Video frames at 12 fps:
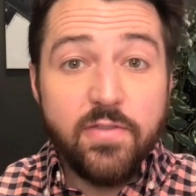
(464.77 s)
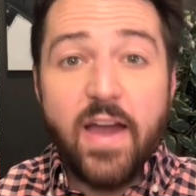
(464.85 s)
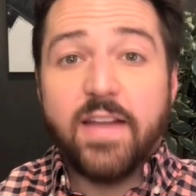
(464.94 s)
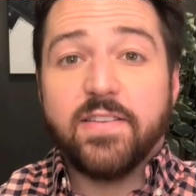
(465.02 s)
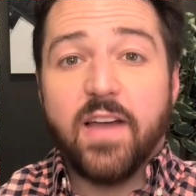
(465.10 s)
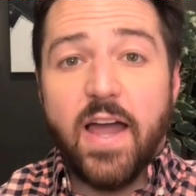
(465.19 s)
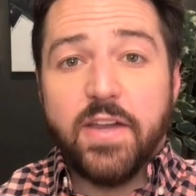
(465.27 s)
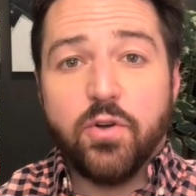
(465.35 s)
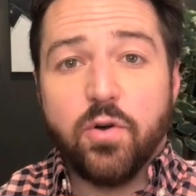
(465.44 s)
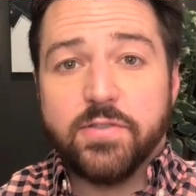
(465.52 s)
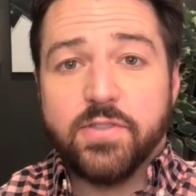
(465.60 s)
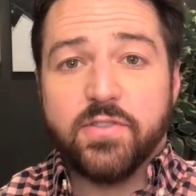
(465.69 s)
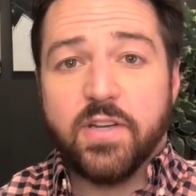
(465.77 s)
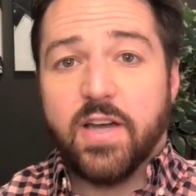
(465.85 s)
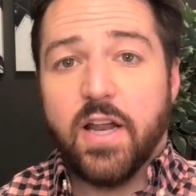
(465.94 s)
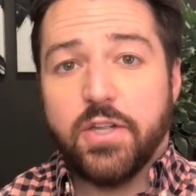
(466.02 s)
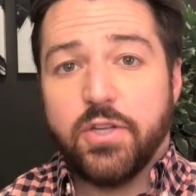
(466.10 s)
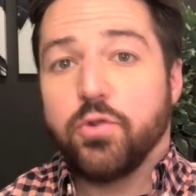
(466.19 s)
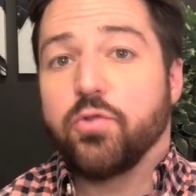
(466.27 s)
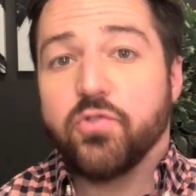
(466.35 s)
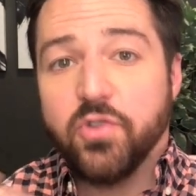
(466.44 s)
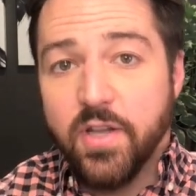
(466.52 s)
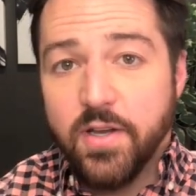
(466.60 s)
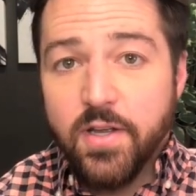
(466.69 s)
that diagnosis and kind of use
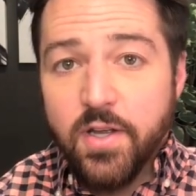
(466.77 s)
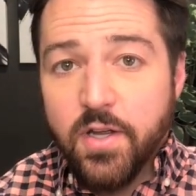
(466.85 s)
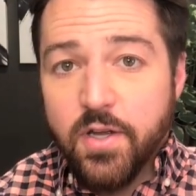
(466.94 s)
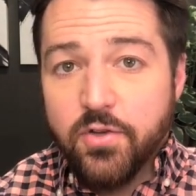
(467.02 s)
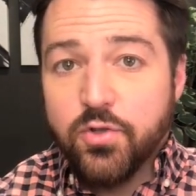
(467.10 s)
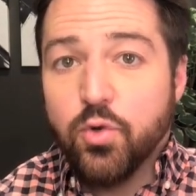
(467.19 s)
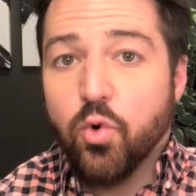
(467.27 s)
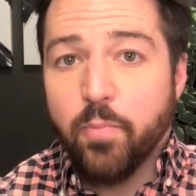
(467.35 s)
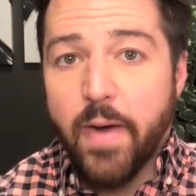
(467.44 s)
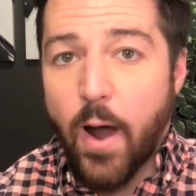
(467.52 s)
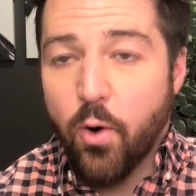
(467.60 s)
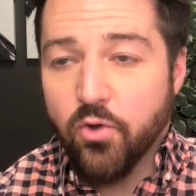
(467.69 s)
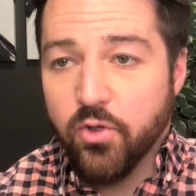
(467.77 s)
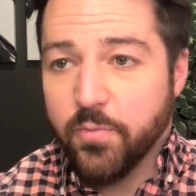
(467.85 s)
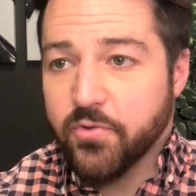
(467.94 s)
it to empower them.